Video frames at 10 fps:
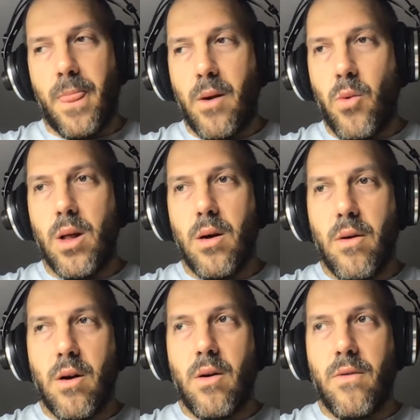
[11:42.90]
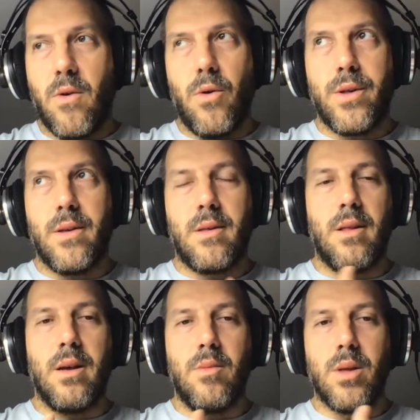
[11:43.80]
well, of course, it's a
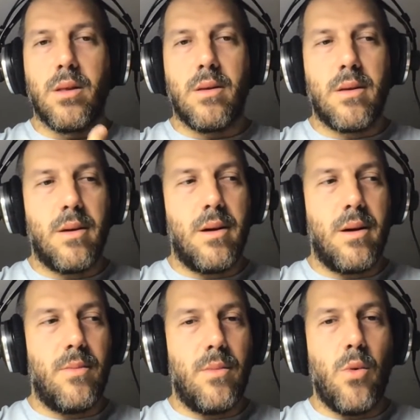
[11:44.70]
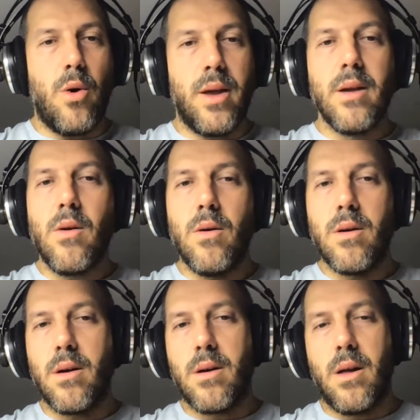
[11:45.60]
little bit more
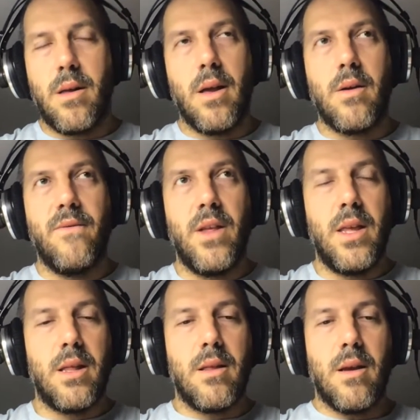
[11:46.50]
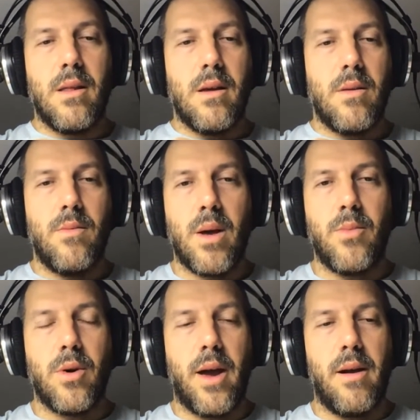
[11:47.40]
inconvenient than a
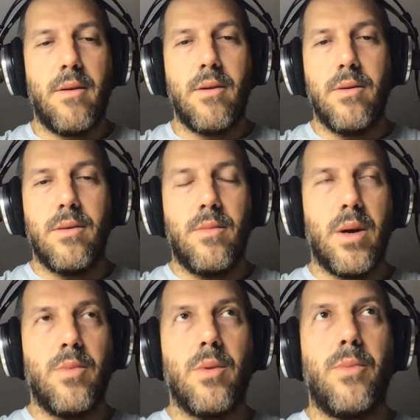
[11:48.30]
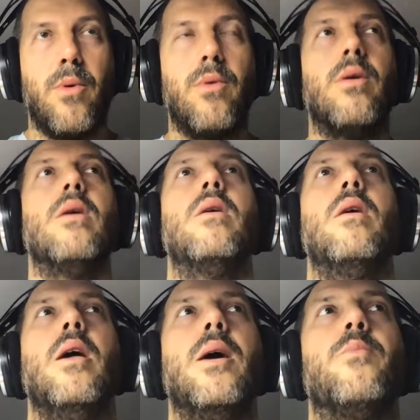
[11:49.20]
MacBook Air or a MacBook Pro,
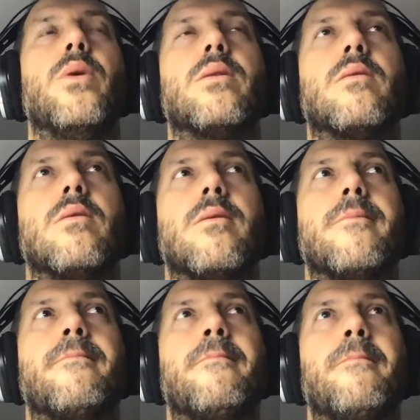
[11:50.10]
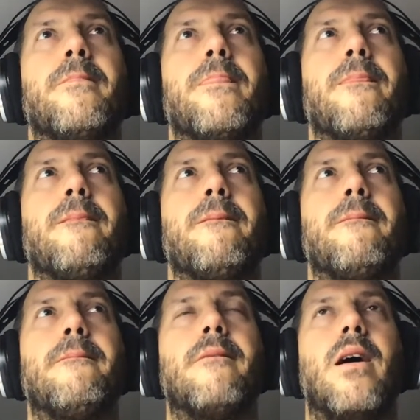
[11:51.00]
but
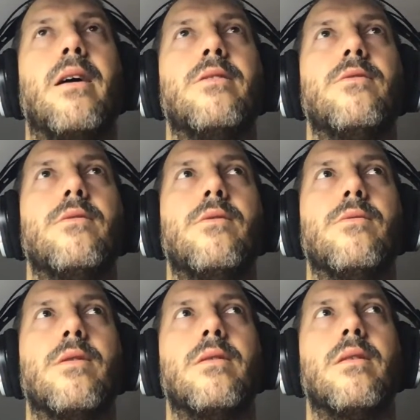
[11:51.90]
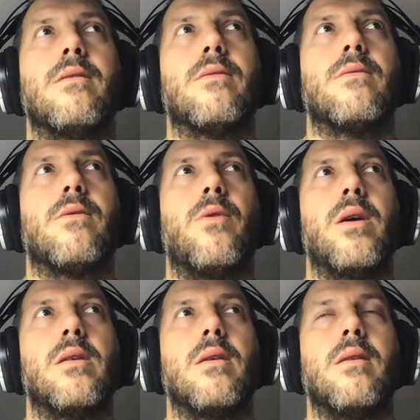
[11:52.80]
I don't know. In these
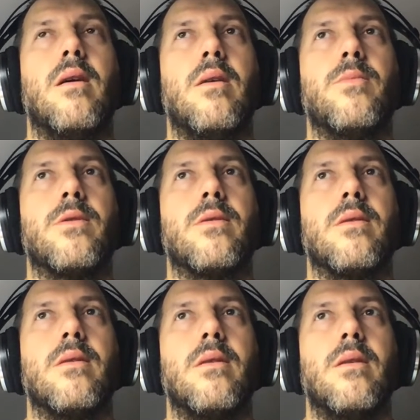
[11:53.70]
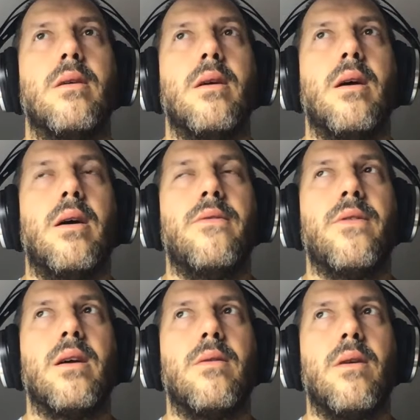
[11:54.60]
crazy times, I
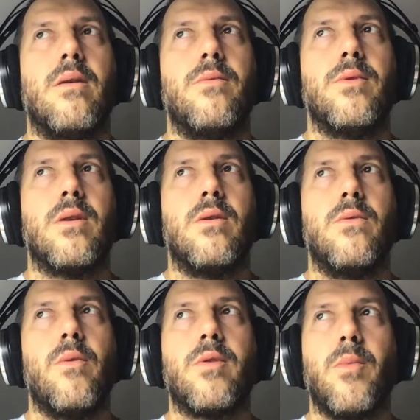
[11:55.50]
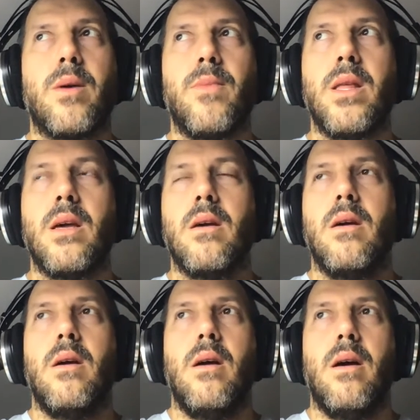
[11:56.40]
think I would go with the Mac Mini
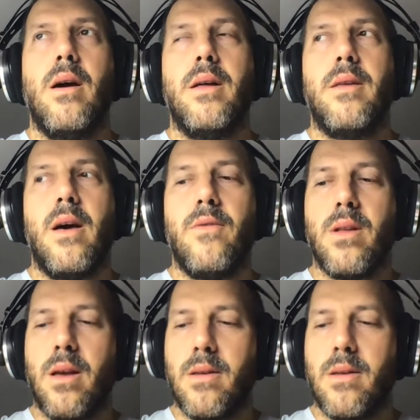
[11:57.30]
and have it